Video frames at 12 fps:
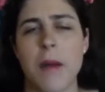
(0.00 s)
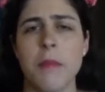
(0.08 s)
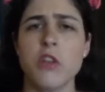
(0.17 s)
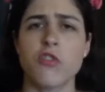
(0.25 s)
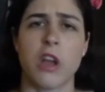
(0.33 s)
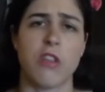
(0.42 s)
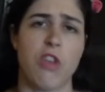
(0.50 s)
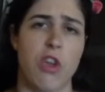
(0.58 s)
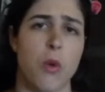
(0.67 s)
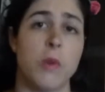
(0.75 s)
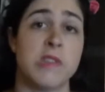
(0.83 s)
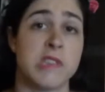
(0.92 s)
I'm gonna try
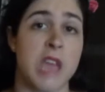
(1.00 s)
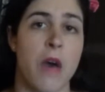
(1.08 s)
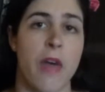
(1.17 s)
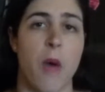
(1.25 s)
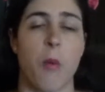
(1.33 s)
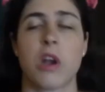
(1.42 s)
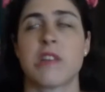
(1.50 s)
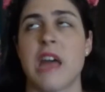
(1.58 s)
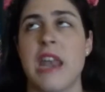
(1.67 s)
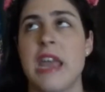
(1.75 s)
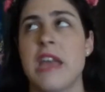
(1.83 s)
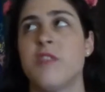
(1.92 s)
2 and see how that works,
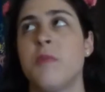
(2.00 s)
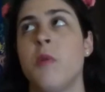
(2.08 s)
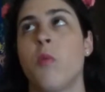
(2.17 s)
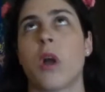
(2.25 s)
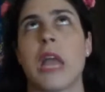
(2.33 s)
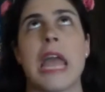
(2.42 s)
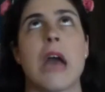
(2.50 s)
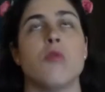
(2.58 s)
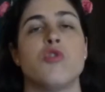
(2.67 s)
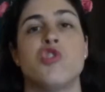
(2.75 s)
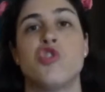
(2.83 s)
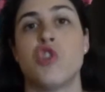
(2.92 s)
and it has been working
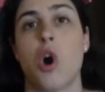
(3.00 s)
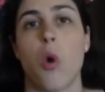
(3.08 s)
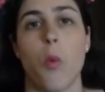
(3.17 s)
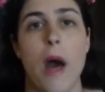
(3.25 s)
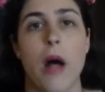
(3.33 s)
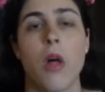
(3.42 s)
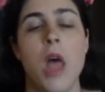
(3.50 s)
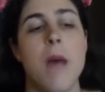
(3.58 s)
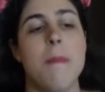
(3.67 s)
out so well,